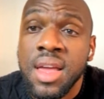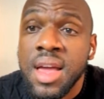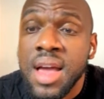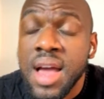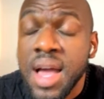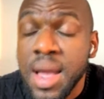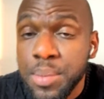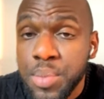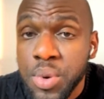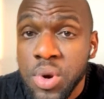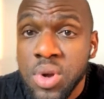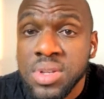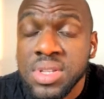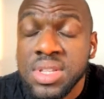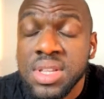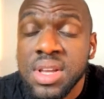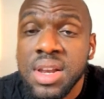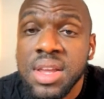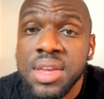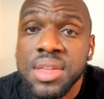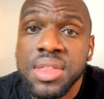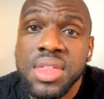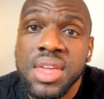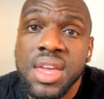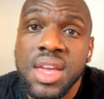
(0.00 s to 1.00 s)
I
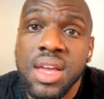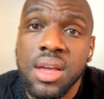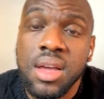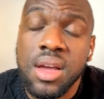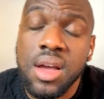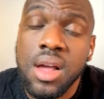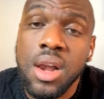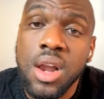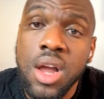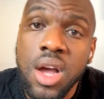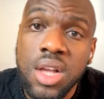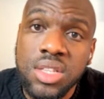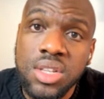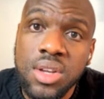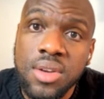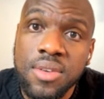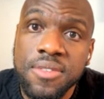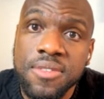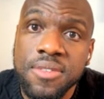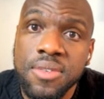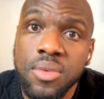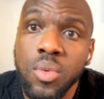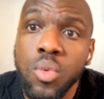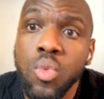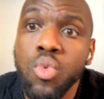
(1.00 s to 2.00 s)
personally think a lot of
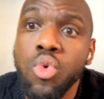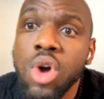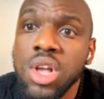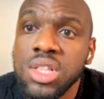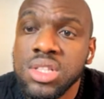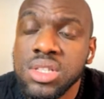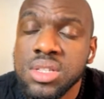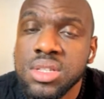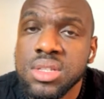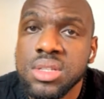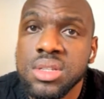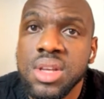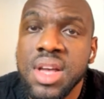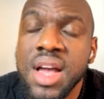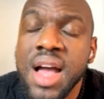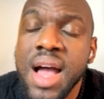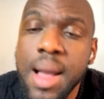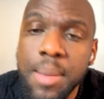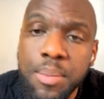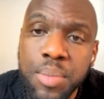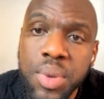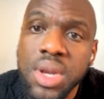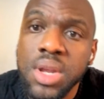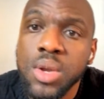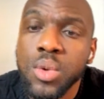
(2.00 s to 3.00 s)
what's
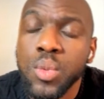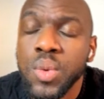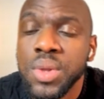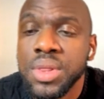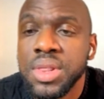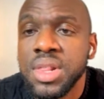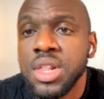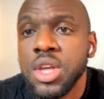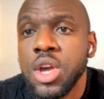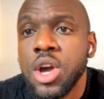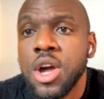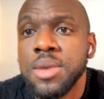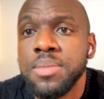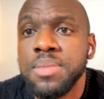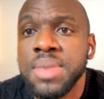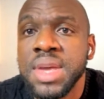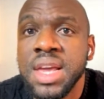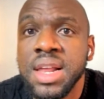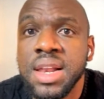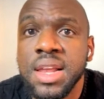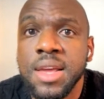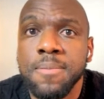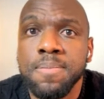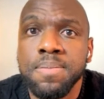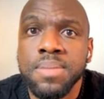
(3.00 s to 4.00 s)
happening with Leon
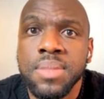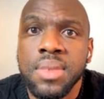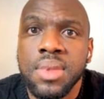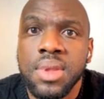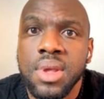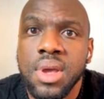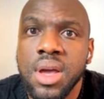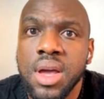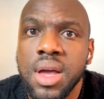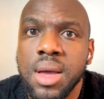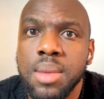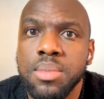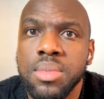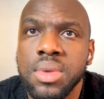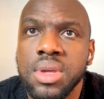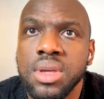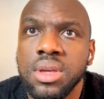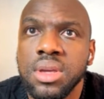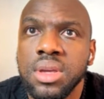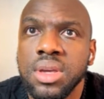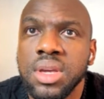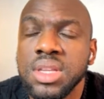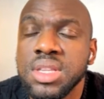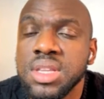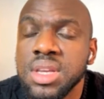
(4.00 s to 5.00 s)
Bailey,
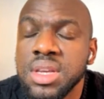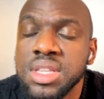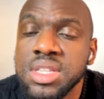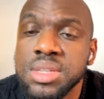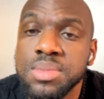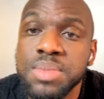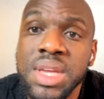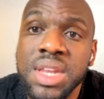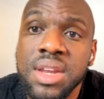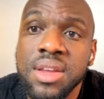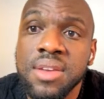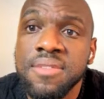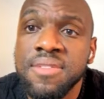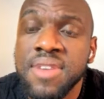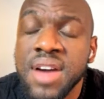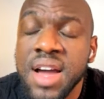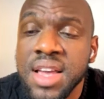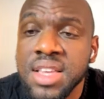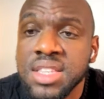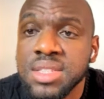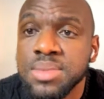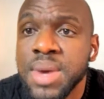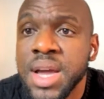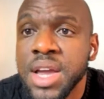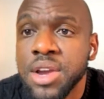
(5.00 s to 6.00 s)
it's been
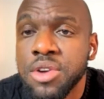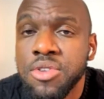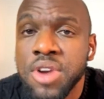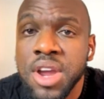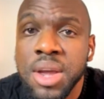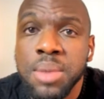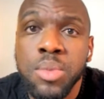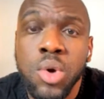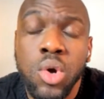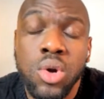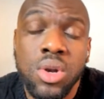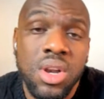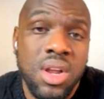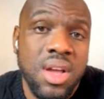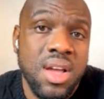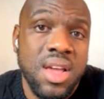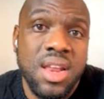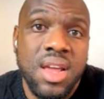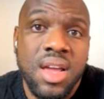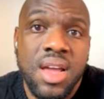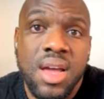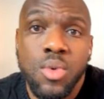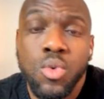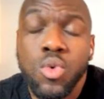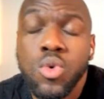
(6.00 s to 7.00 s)
advised by Craig Butler, and
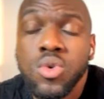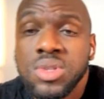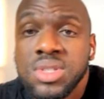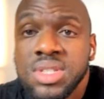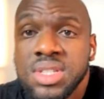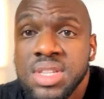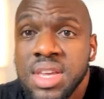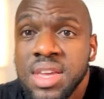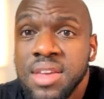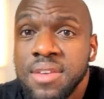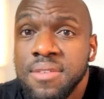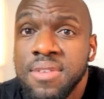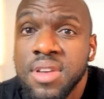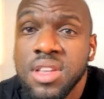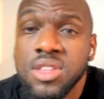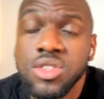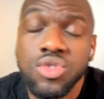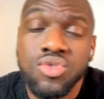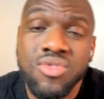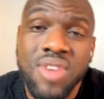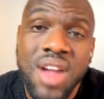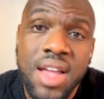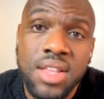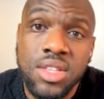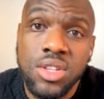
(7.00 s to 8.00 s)
I won't say if it's
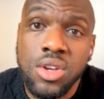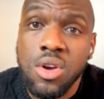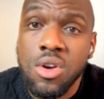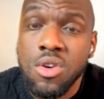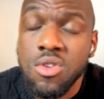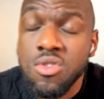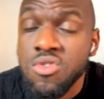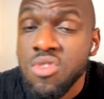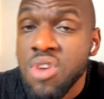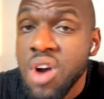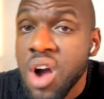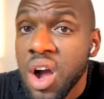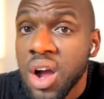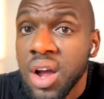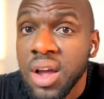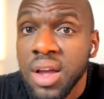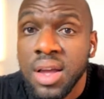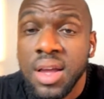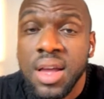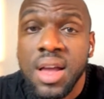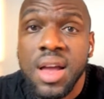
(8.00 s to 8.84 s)
right or wrong.